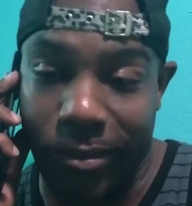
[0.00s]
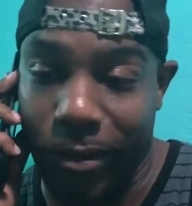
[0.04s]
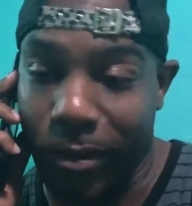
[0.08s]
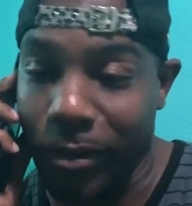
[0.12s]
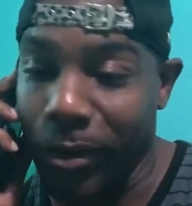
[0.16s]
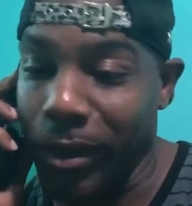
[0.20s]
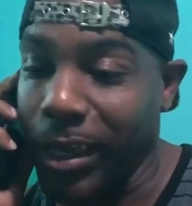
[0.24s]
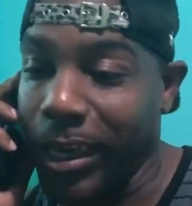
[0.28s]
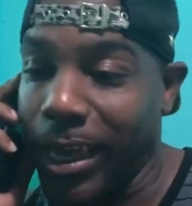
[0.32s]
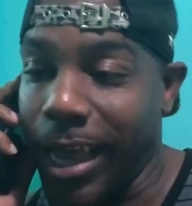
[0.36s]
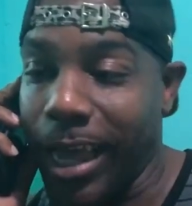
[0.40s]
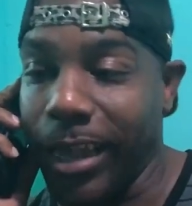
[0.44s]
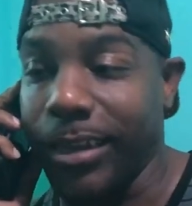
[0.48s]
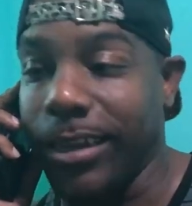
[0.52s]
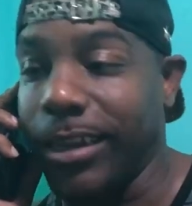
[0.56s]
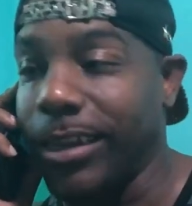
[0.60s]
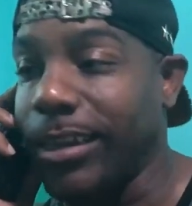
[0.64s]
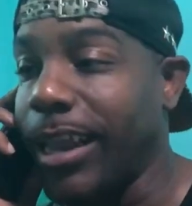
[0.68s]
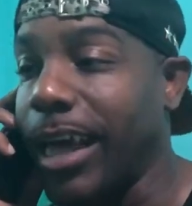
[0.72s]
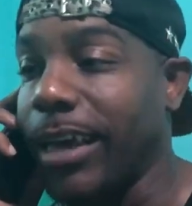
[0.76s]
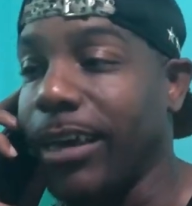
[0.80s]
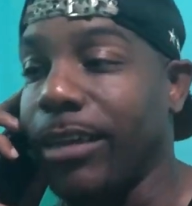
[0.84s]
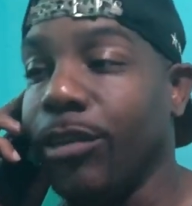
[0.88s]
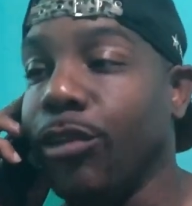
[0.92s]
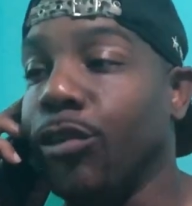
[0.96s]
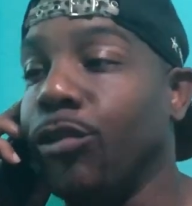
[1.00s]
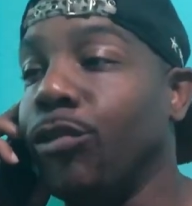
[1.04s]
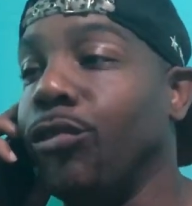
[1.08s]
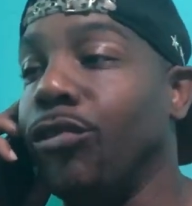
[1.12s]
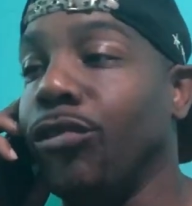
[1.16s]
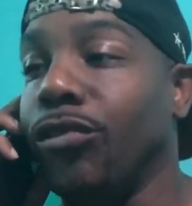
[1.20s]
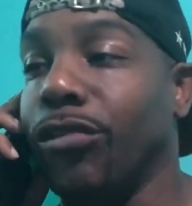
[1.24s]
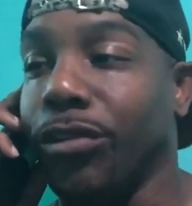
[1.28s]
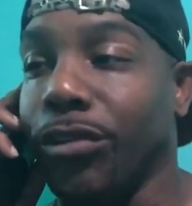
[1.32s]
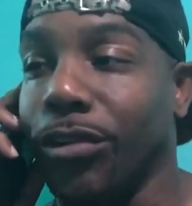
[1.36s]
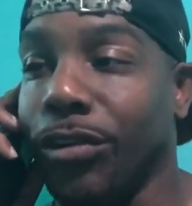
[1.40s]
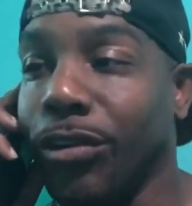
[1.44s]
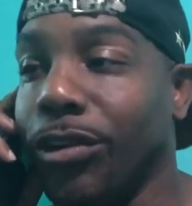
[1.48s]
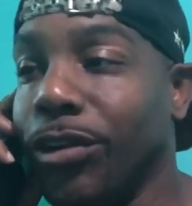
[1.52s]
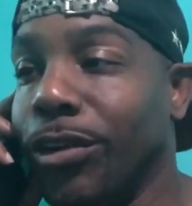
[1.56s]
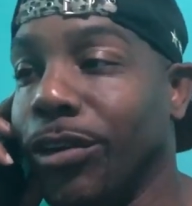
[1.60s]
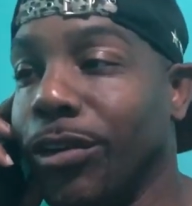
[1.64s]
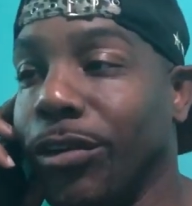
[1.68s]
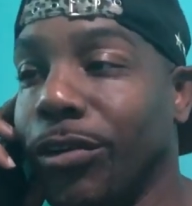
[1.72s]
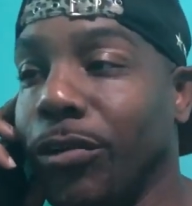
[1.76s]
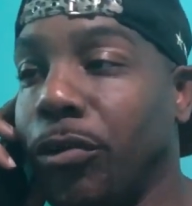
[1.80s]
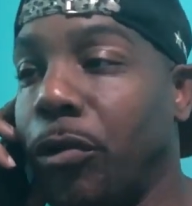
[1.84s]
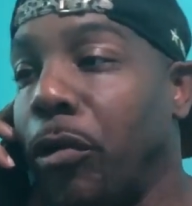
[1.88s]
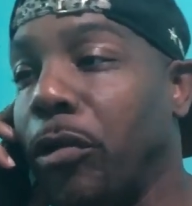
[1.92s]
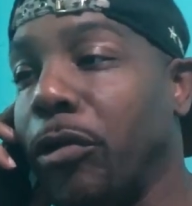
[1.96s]
So you ain't gotta move like a loser
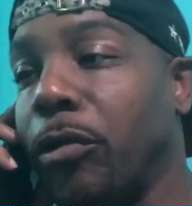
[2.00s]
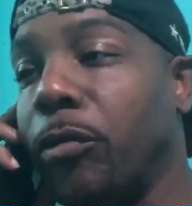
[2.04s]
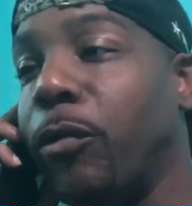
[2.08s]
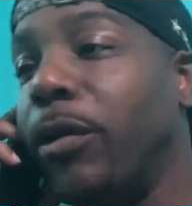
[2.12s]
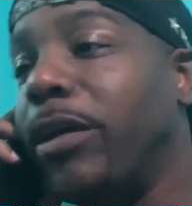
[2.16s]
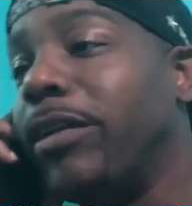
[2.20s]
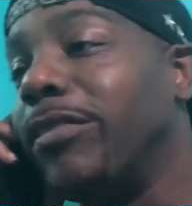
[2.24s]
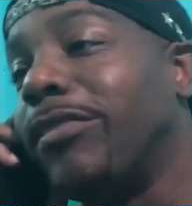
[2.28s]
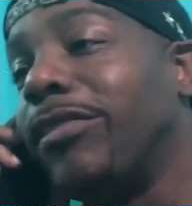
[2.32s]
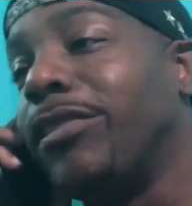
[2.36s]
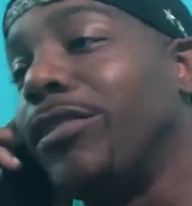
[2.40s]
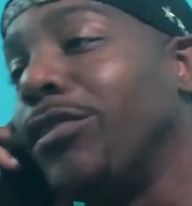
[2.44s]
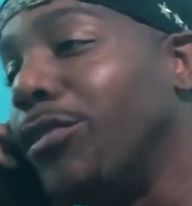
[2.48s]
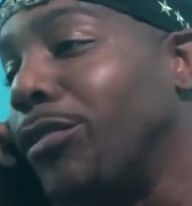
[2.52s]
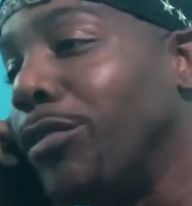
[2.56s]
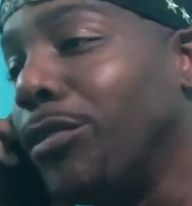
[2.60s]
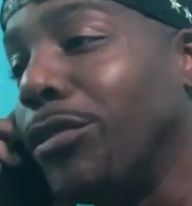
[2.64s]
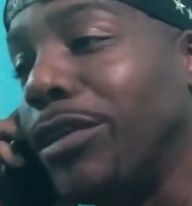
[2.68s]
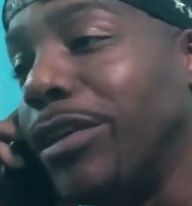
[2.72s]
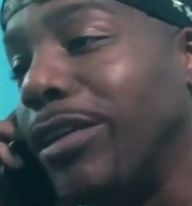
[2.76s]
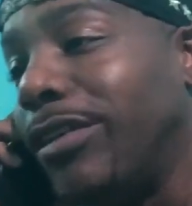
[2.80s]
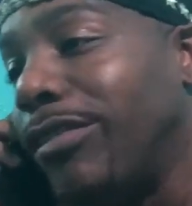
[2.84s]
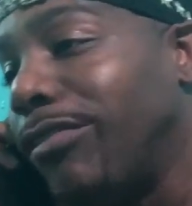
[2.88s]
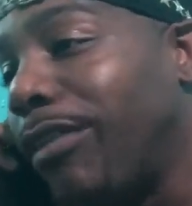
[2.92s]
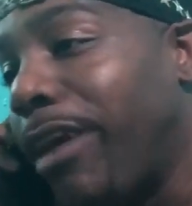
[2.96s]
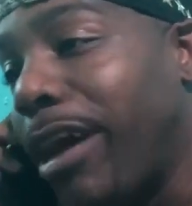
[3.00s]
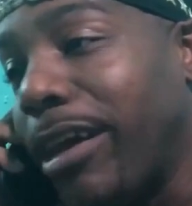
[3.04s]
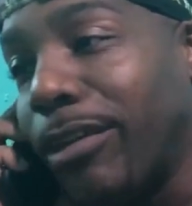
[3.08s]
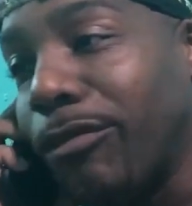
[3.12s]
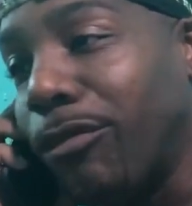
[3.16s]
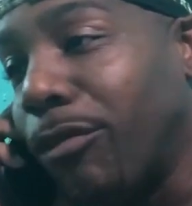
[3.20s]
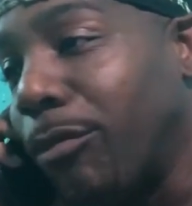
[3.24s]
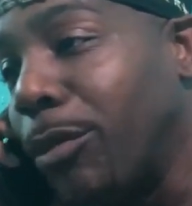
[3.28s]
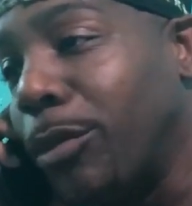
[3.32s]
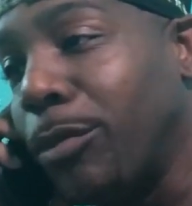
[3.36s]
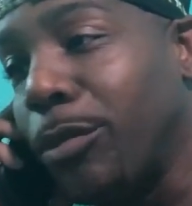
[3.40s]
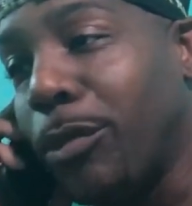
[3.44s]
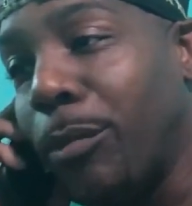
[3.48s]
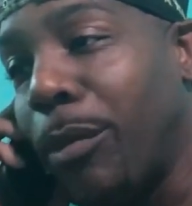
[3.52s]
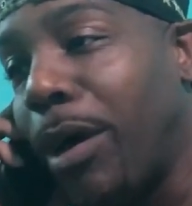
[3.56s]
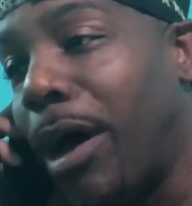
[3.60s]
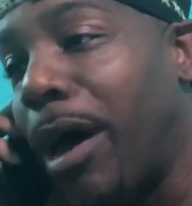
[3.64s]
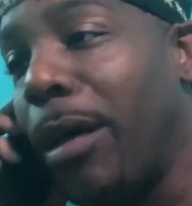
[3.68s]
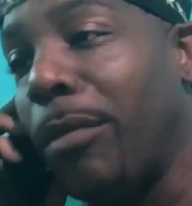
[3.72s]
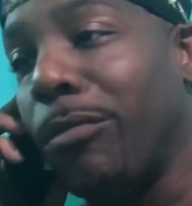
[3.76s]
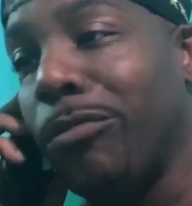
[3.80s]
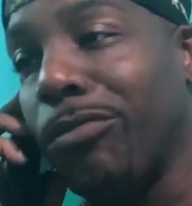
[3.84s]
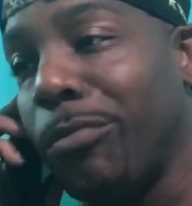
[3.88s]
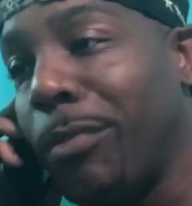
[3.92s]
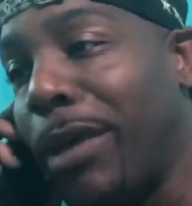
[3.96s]
going to Western Union trying to remember
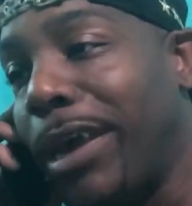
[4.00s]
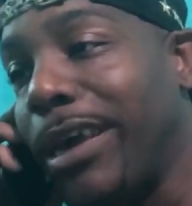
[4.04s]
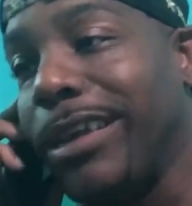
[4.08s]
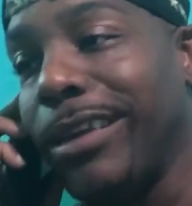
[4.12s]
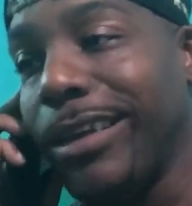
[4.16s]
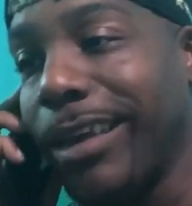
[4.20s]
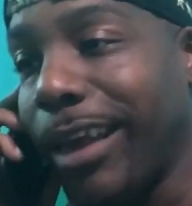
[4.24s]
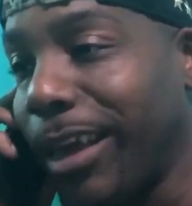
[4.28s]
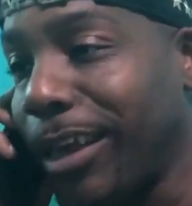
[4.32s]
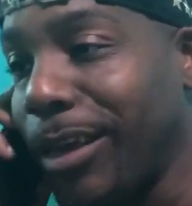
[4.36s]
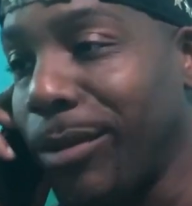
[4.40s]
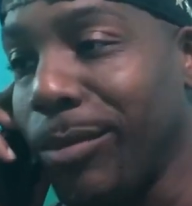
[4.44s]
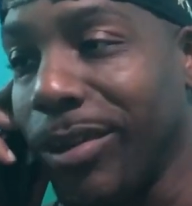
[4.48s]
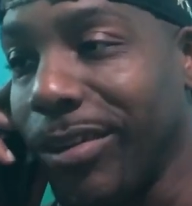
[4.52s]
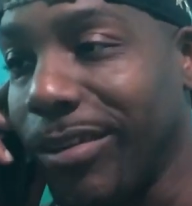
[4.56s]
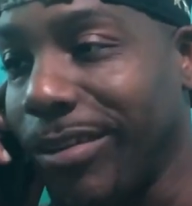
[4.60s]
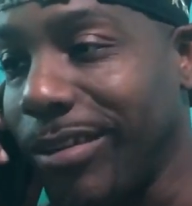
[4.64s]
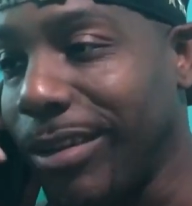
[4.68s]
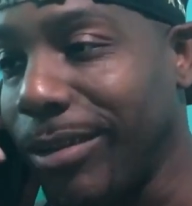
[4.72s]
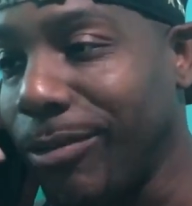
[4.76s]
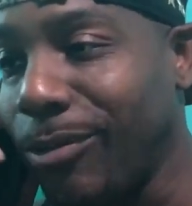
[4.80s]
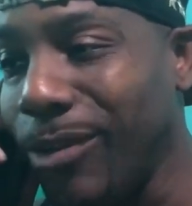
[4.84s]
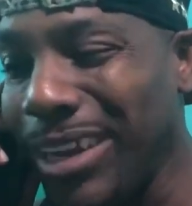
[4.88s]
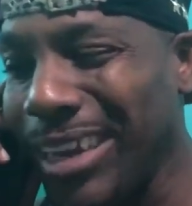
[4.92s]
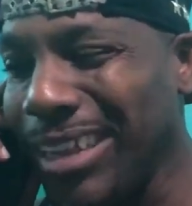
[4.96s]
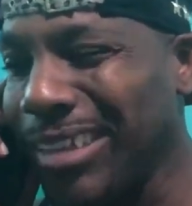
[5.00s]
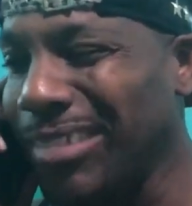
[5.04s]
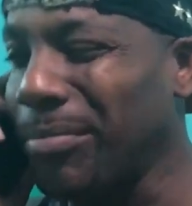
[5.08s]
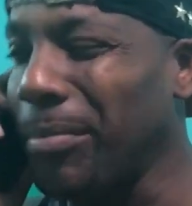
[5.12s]
mom's maiden name and shit. What